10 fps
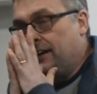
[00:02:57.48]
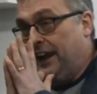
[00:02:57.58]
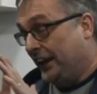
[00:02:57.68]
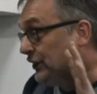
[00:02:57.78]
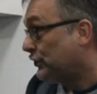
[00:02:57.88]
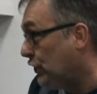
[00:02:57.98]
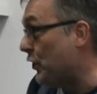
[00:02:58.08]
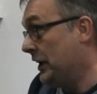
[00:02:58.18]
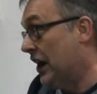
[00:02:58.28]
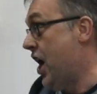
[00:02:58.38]
it is true
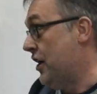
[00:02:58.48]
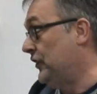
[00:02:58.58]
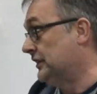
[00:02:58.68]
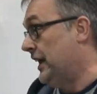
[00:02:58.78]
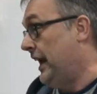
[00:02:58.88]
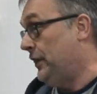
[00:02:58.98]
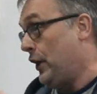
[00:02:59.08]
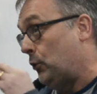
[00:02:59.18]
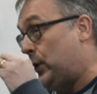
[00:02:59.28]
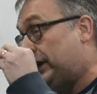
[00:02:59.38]
in life, isn't it,
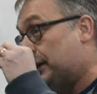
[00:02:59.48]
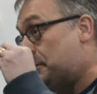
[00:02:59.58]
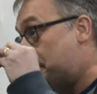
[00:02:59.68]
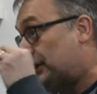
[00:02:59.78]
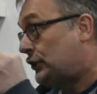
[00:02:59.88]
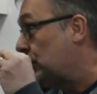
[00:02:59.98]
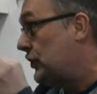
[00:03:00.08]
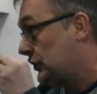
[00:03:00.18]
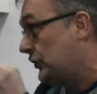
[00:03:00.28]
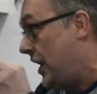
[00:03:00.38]
that we can
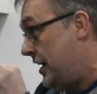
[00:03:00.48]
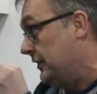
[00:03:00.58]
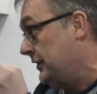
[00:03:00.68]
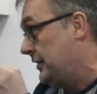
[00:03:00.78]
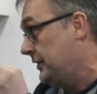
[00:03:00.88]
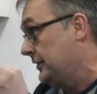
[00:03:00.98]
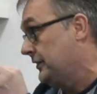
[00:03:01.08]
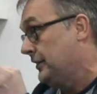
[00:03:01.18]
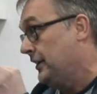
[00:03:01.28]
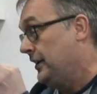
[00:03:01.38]
misunderstand
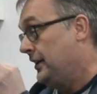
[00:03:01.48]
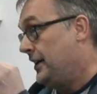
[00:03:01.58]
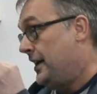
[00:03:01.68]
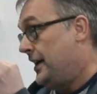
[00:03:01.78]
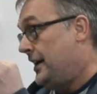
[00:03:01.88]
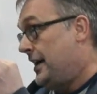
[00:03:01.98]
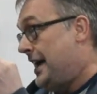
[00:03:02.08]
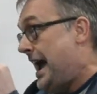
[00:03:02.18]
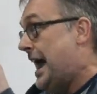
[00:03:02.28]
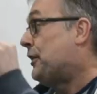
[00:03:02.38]

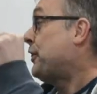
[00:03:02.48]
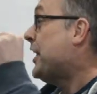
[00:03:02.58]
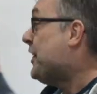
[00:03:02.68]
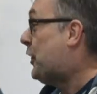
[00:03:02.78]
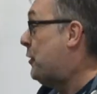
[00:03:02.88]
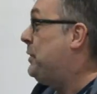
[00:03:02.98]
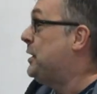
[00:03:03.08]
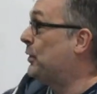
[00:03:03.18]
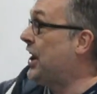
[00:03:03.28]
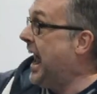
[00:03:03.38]
and think that
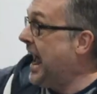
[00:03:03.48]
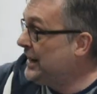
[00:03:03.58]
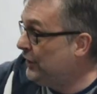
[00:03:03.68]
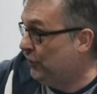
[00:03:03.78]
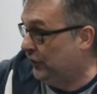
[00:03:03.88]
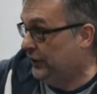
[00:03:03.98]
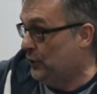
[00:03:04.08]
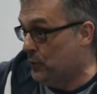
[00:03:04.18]
people are angry